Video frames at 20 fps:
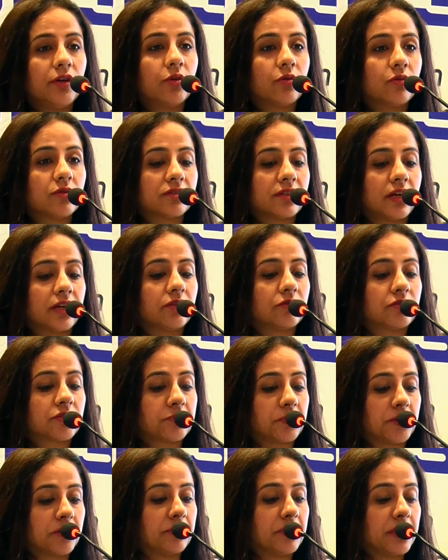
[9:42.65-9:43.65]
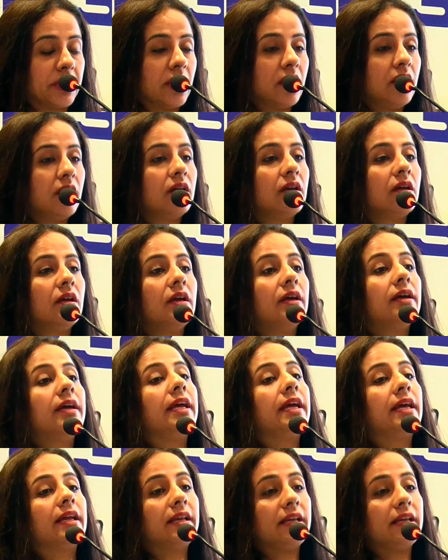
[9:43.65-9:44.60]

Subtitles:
leukocytospermia,